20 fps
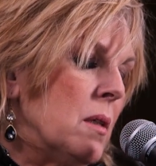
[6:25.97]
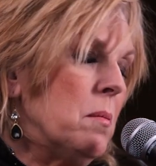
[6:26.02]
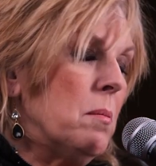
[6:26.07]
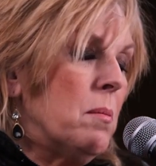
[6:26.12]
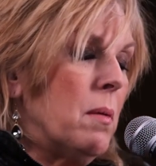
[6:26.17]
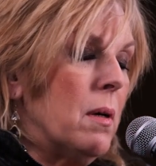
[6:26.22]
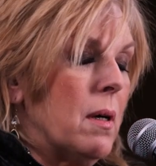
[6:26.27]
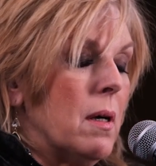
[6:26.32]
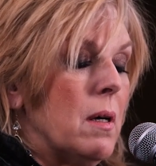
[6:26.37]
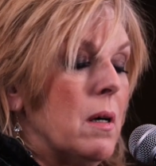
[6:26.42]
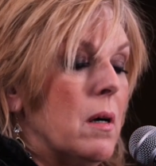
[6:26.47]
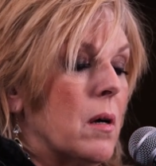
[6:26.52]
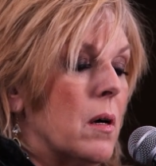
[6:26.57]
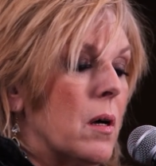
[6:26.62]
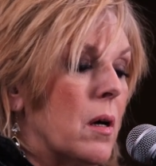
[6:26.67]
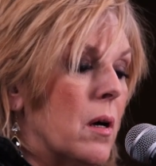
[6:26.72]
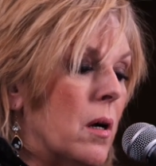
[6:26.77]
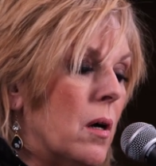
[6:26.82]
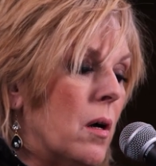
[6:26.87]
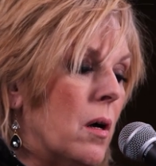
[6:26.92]
in my
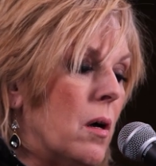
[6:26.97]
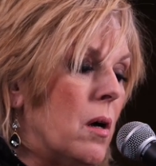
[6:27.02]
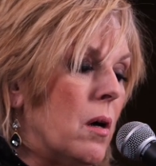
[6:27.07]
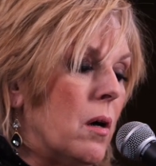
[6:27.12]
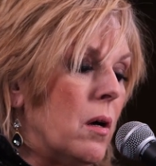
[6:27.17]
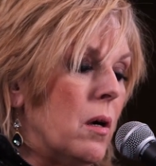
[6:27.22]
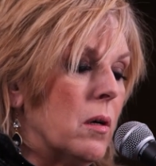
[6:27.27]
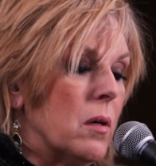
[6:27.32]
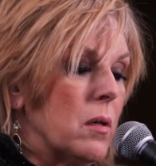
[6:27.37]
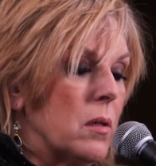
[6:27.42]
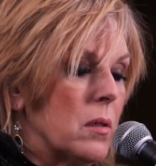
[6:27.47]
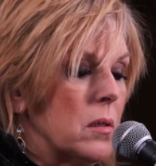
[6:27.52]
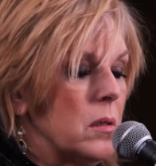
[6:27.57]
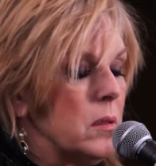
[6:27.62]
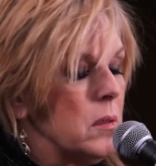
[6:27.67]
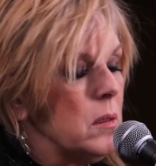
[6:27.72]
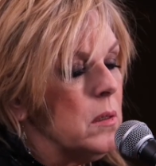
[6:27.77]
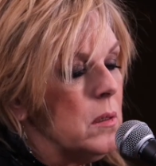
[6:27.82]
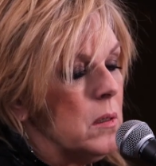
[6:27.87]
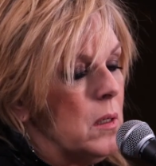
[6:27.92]
heart,
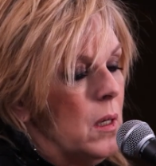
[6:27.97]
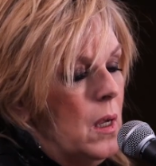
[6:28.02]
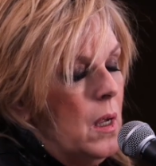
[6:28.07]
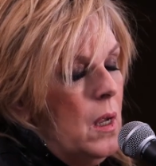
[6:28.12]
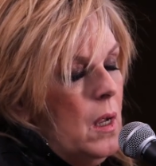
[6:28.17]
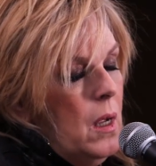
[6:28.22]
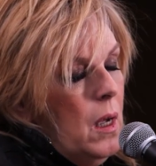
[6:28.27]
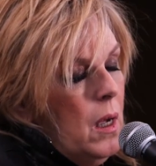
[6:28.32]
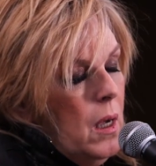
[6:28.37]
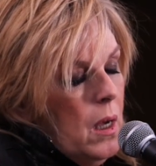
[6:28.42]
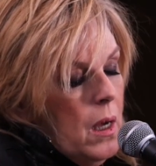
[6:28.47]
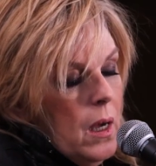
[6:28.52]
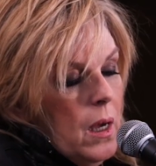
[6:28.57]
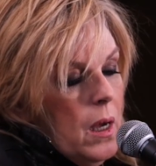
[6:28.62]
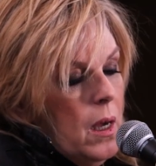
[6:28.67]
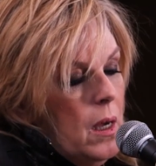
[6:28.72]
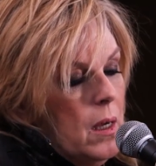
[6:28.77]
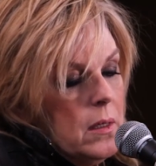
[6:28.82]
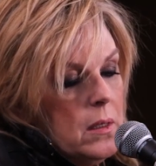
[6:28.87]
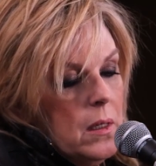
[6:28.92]

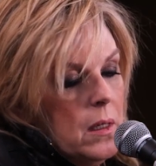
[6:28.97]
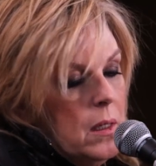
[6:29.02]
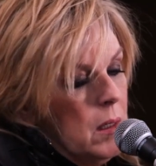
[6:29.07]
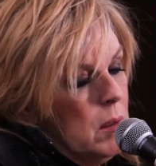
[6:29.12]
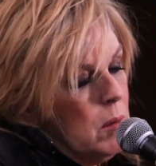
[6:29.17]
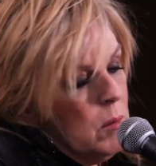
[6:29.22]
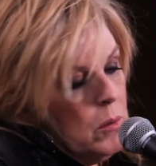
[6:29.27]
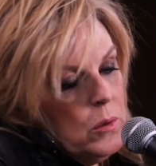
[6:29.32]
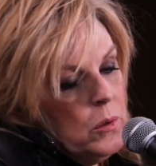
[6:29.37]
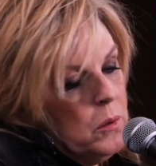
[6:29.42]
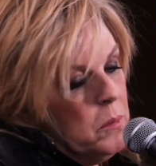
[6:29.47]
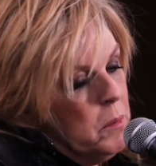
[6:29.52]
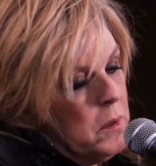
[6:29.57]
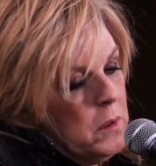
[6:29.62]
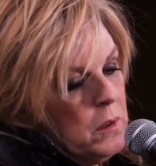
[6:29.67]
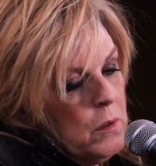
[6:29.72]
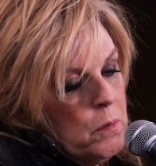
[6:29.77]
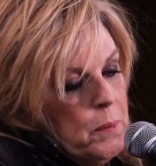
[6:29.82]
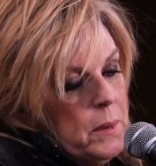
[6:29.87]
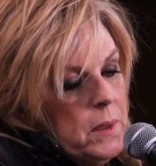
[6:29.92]
I got room to
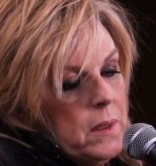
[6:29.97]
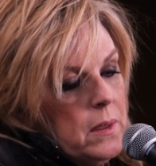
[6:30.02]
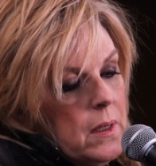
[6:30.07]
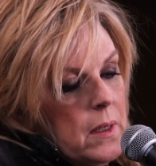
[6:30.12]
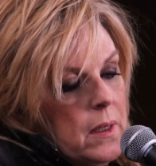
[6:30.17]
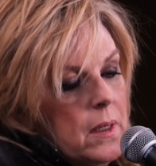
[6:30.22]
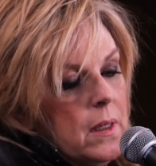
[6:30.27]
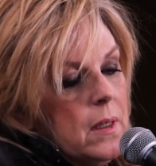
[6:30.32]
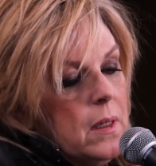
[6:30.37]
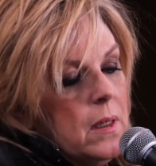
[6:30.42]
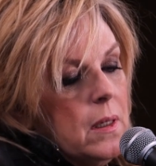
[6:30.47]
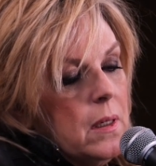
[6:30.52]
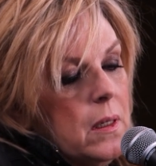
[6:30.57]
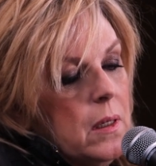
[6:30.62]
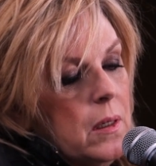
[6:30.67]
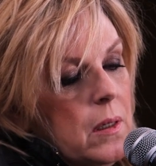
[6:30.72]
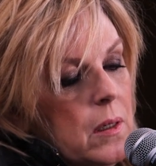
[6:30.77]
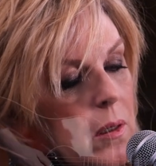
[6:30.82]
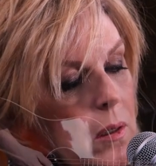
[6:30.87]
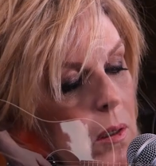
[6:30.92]

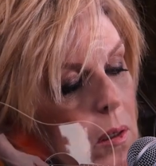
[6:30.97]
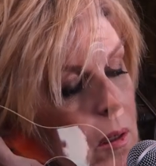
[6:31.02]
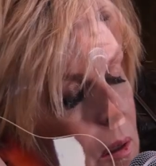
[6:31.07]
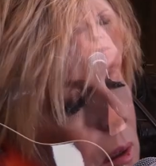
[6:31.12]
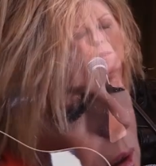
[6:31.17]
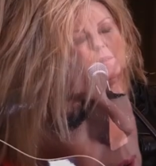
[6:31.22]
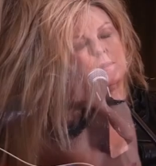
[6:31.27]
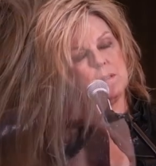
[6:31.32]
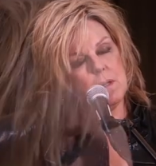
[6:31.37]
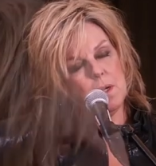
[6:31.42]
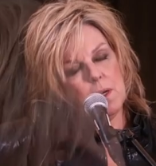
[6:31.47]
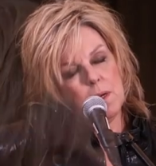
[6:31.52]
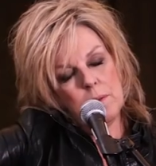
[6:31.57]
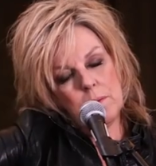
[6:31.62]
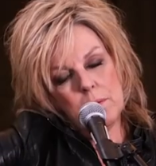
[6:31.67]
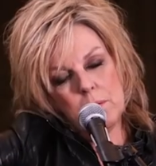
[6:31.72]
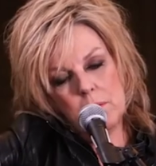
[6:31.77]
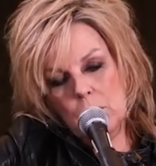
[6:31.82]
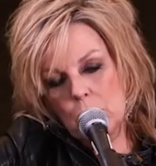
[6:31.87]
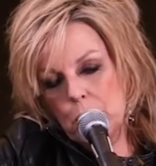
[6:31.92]
spare.
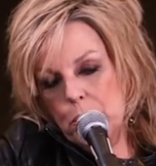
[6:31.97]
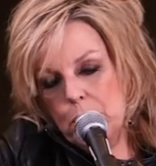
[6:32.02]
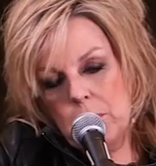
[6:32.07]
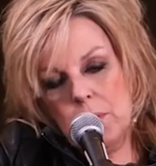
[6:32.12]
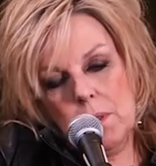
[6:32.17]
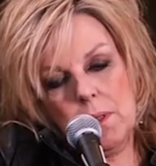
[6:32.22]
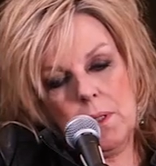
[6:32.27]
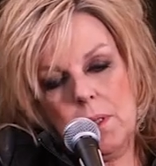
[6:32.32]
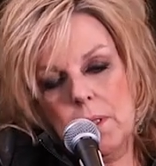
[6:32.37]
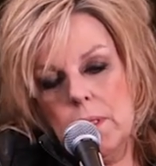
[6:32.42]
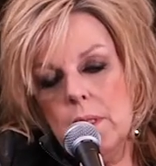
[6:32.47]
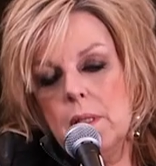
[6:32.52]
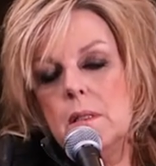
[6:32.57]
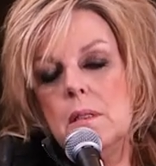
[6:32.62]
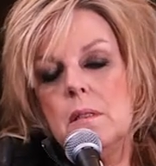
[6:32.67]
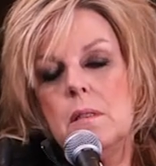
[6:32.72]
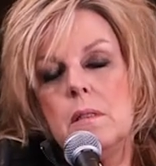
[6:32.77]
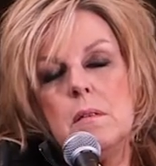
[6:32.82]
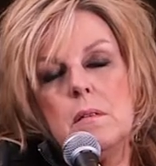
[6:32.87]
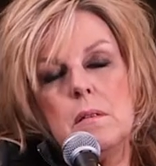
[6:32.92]
There's a
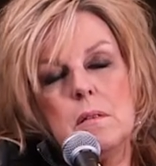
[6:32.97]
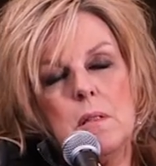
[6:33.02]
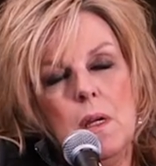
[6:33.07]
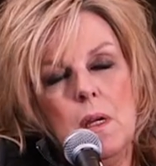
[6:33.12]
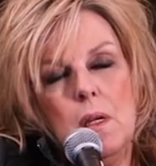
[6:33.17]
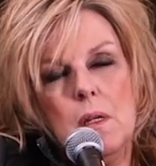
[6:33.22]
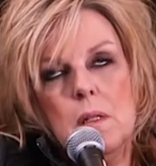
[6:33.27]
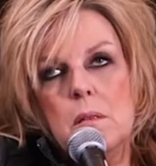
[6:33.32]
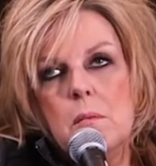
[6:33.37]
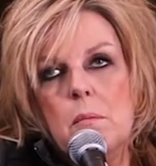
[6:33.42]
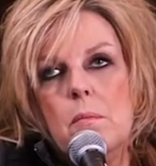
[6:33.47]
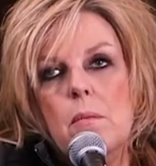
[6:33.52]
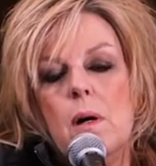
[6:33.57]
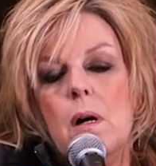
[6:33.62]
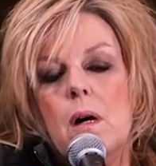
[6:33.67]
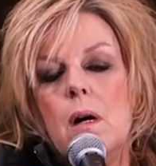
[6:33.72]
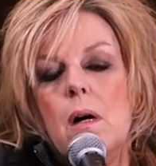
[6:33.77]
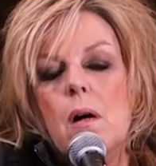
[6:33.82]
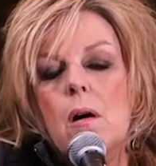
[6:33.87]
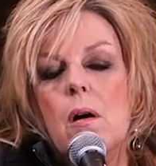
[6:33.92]
place in
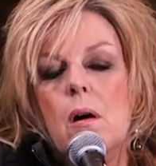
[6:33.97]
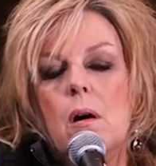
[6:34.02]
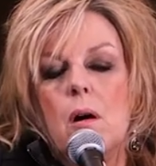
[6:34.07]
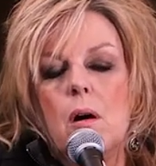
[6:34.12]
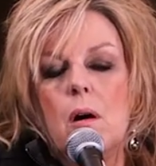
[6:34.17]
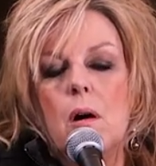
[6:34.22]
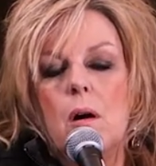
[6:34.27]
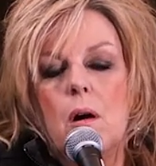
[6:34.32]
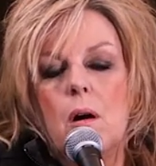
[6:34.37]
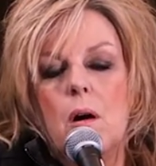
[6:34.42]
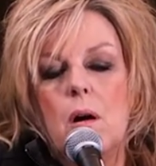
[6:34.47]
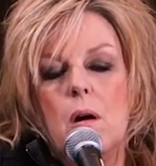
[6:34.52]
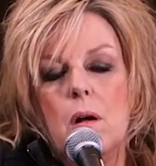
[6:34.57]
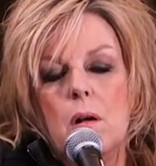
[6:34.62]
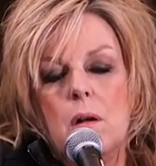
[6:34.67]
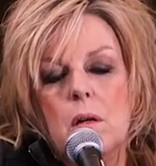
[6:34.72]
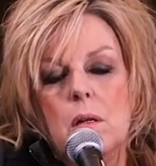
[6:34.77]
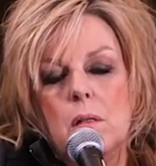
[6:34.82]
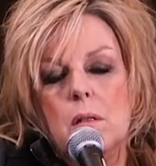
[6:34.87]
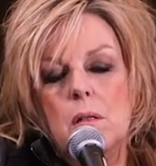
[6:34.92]
my
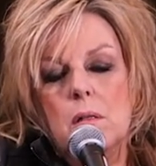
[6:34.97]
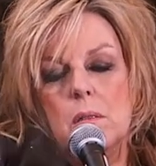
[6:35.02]
heart,